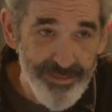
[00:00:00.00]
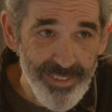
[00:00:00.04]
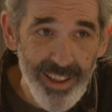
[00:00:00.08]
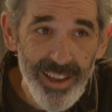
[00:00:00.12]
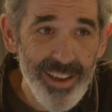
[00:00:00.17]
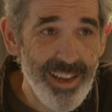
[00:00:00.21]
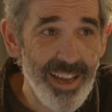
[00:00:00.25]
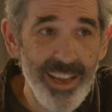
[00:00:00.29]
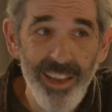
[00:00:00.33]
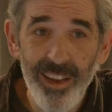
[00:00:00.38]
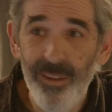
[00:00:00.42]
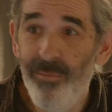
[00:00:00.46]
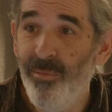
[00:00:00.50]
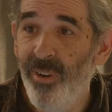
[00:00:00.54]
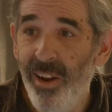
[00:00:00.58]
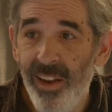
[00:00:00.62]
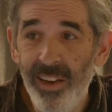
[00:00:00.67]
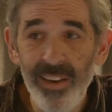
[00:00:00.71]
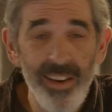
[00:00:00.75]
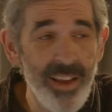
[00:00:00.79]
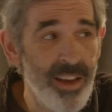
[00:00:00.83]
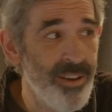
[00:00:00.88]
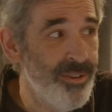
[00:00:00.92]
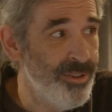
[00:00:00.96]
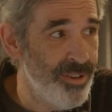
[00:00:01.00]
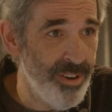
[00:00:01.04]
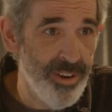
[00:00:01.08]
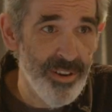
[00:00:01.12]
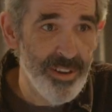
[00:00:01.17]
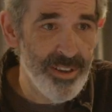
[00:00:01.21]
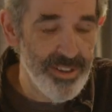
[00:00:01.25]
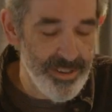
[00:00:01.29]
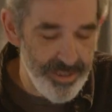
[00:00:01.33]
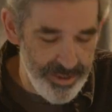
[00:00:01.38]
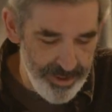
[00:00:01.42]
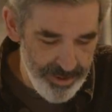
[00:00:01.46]
like I am right now
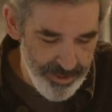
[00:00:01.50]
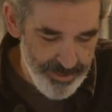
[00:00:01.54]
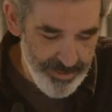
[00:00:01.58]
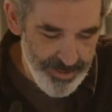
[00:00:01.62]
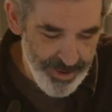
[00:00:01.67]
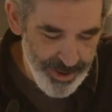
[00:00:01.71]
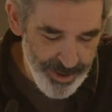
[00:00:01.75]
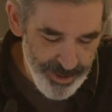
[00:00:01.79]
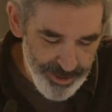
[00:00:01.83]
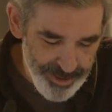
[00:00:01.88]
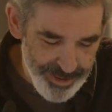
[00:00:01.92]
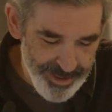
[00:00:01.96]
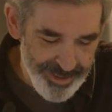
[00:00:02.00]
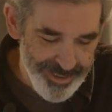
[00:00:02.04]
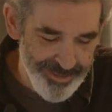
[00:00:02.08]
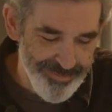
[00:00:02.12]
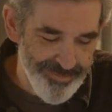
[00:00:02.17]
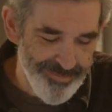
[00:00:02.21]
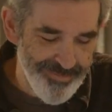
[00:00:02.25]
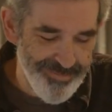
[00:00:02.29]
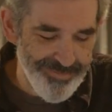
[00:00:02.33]
talking to you folks.